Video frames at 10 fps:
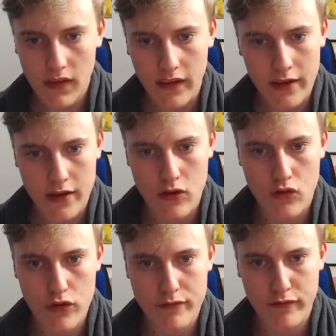And
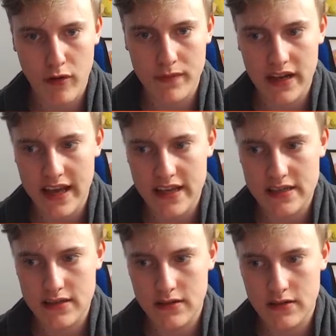group from the
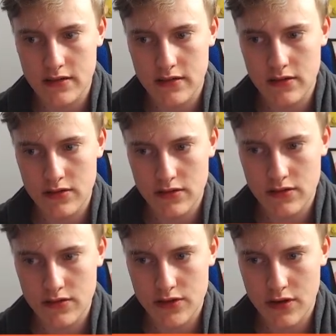layers,
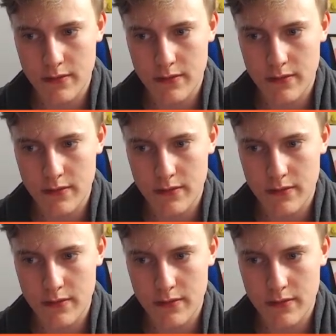so